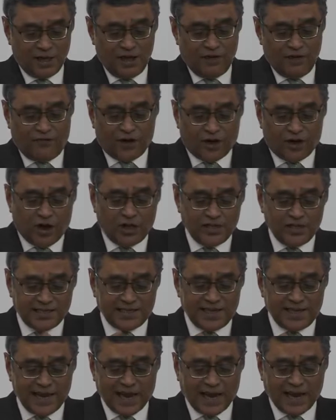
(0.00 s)
For God's
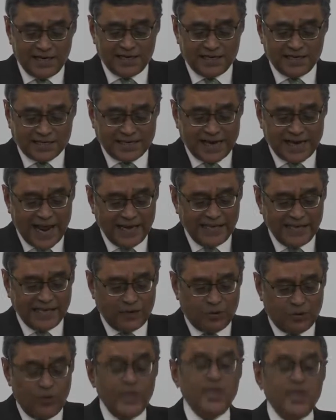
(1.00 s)
sake, understand
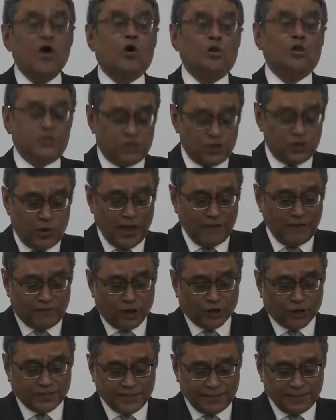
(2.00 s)
that we also have
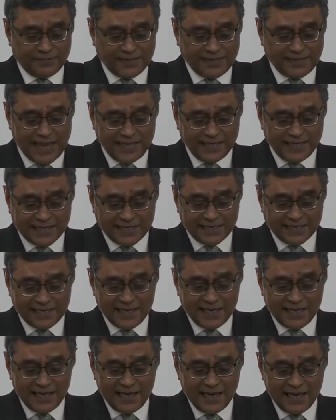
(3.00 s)
got some sense.
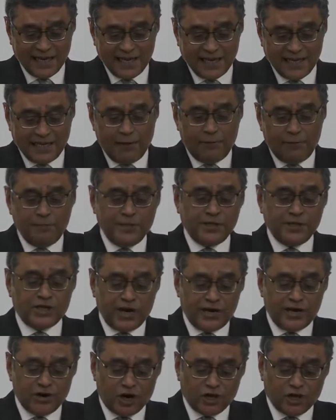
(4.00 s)
There will be
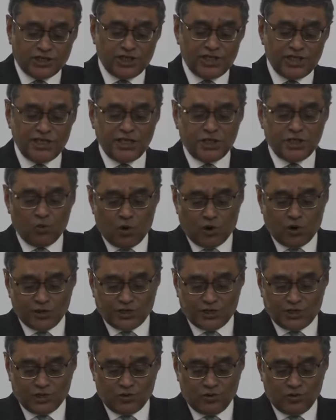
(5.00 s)
generosity
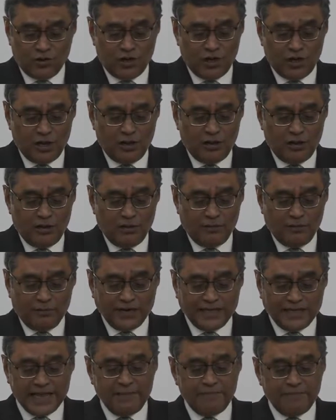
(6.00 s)
towards you,
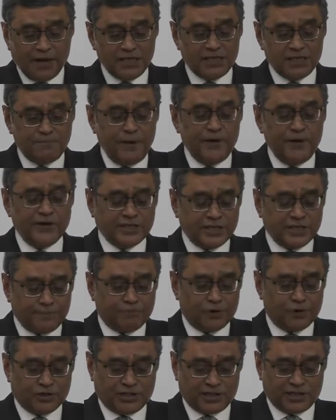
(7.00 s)
but there must be
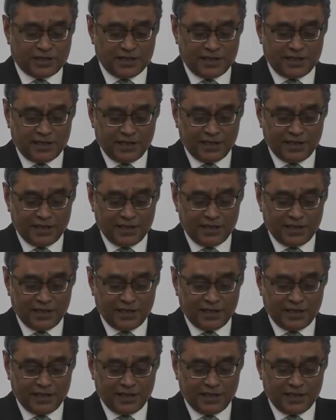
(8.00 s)
reciprocity.